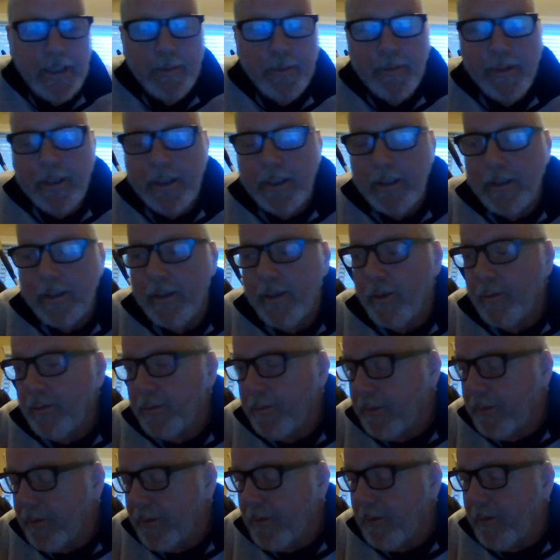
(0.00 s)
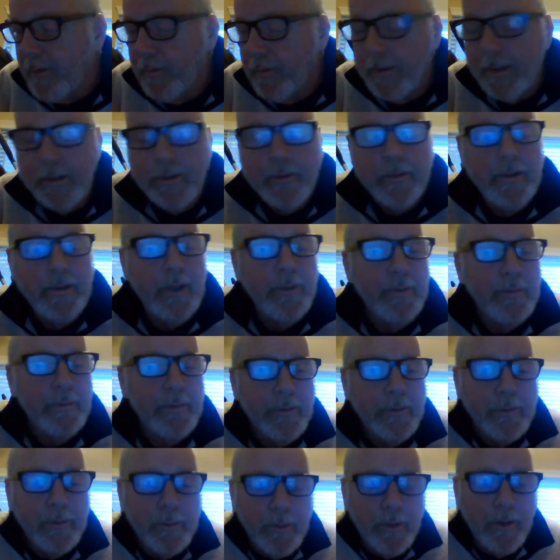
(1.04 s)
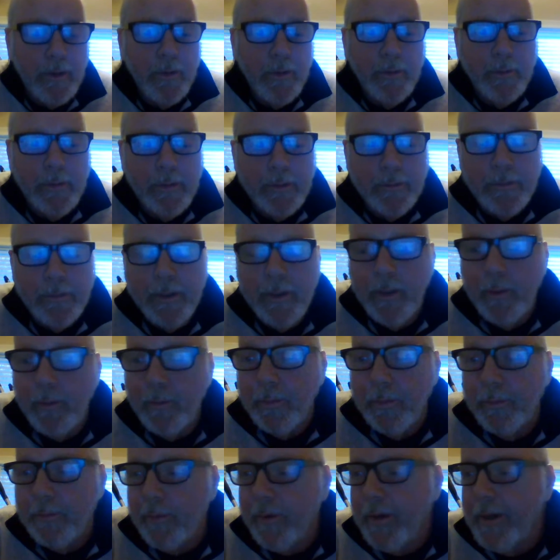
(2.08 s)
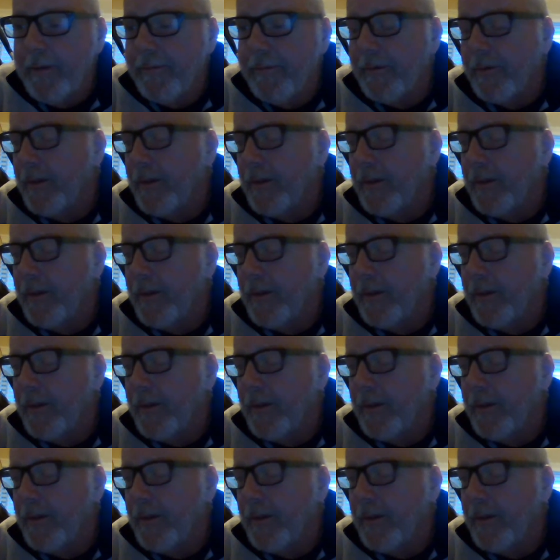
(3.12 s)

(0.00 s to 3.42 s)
I'm like, you know, I'm supposed to go to a restaurant. I'm supposed to, you know, pray for